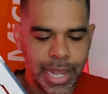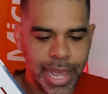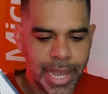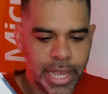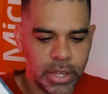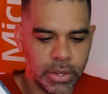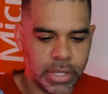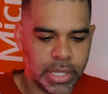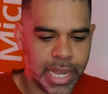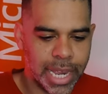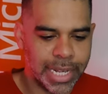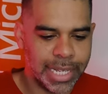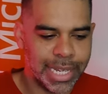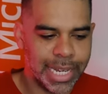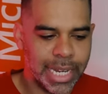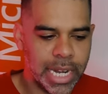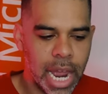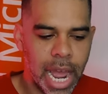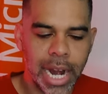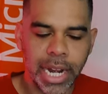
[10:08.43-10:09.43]
LEGO set
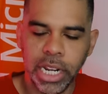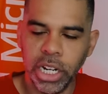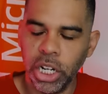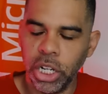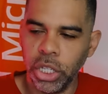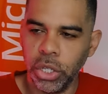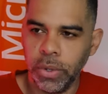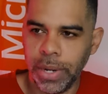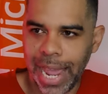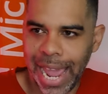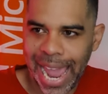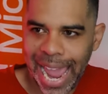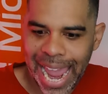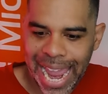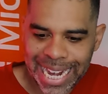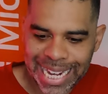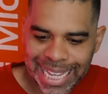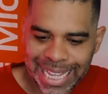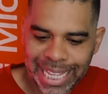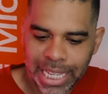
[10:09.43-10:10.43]
did not include
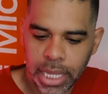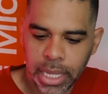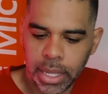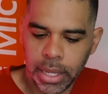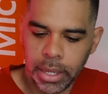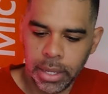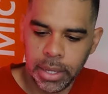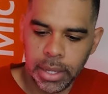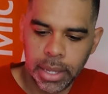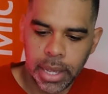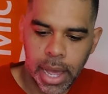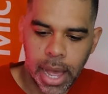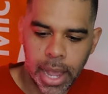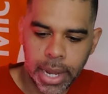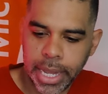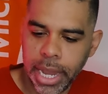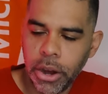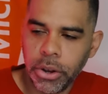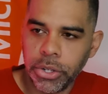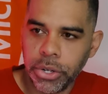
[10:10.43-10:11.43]
any
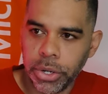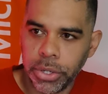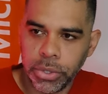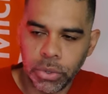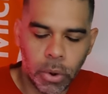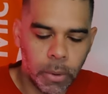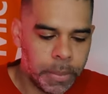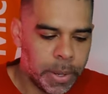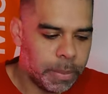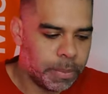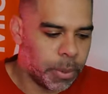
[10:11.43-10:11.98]
uh, characters or